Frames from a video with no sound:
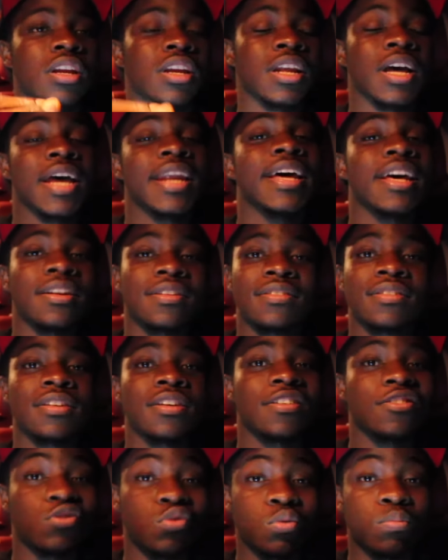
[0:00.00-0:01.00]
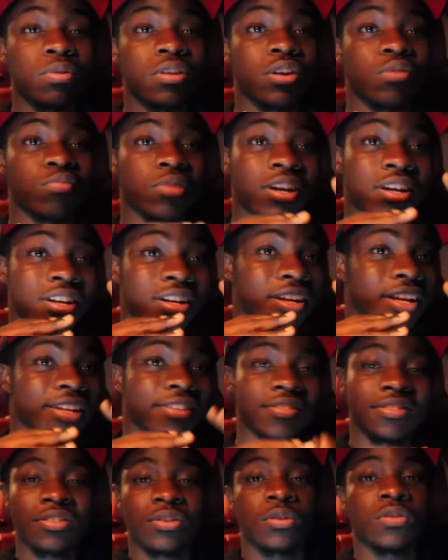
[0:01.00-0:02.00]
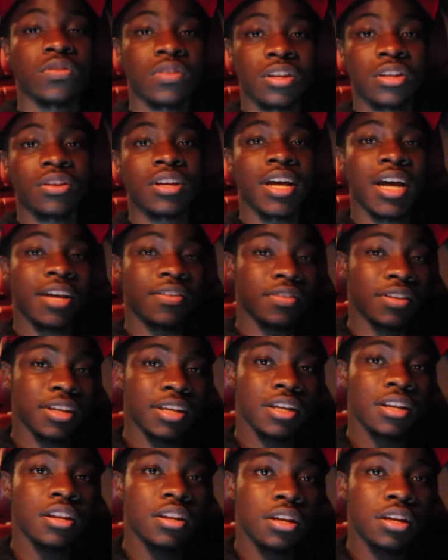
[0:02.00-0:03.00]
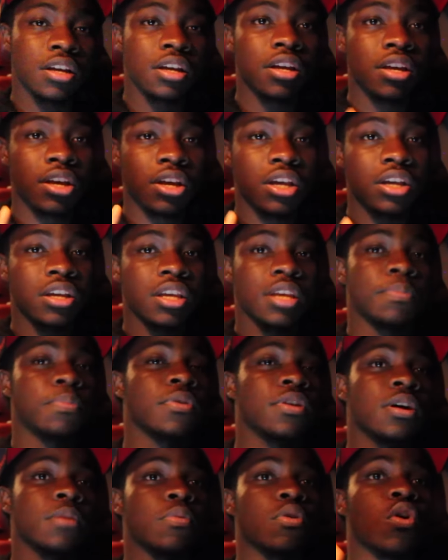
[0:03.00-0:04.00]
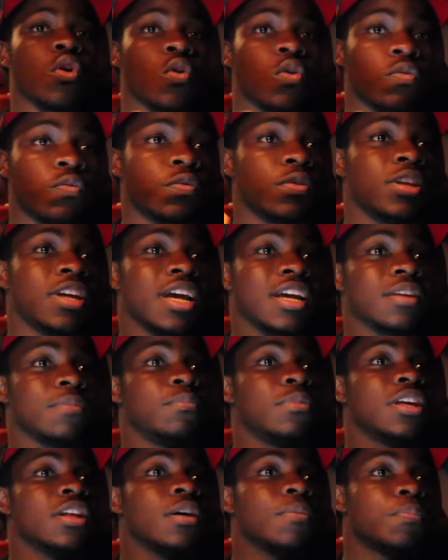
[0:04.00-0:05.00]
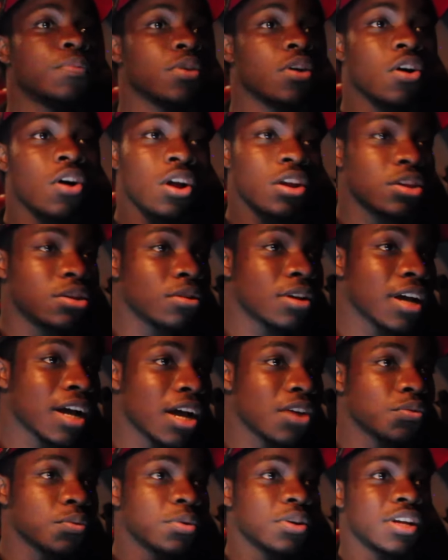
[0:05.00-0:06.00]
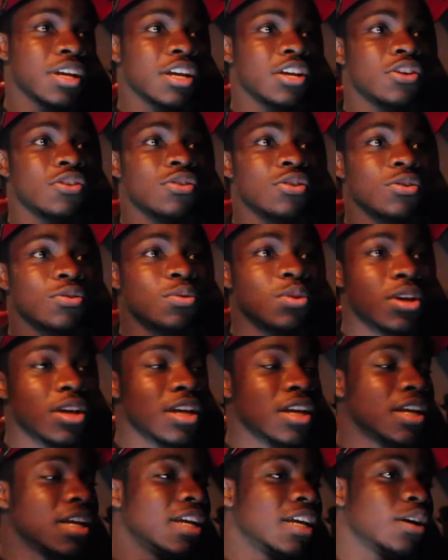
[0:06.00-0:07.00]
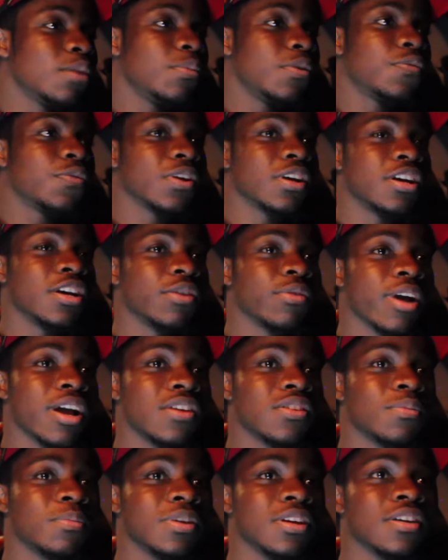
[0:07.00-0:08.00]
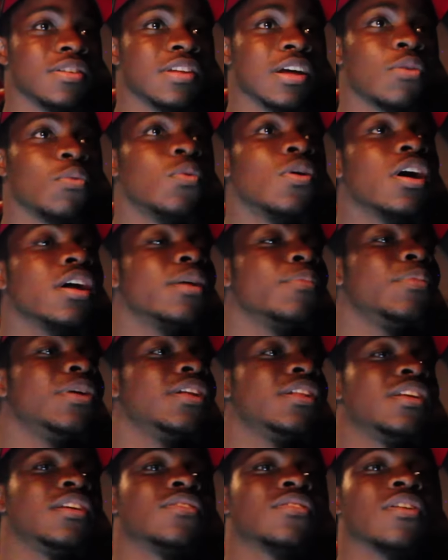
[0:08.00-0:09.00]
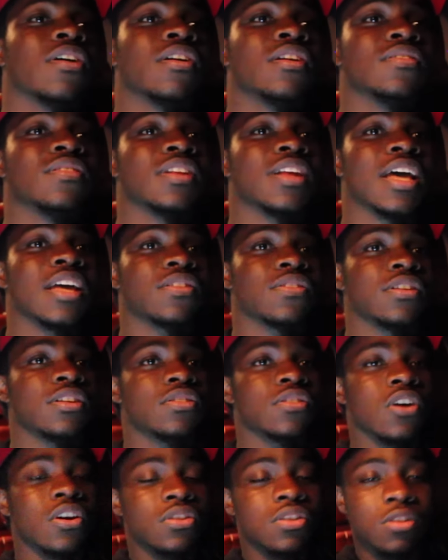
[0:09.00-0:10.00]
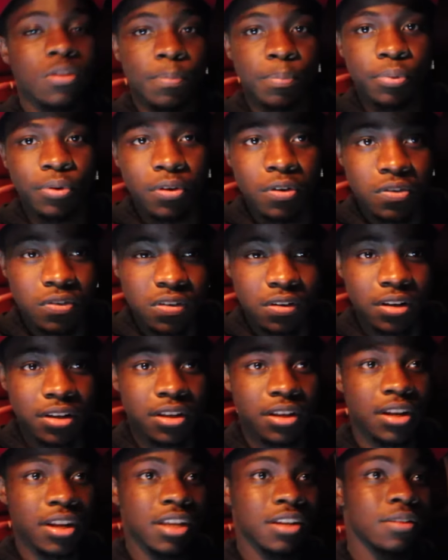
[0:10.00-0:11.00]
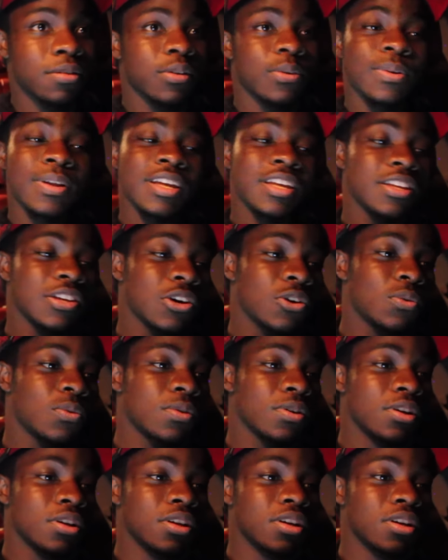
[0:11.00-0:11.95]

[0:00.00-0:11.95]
9 out of 10, 2 blunt rating. Like, seriously, you guys are killing it. Keep it up. Hopefully I can meet up with all of you guys one day. You know, it'll be freaking crazy because I want to meet these artists and actually talk to them personally, let them know, like, yo,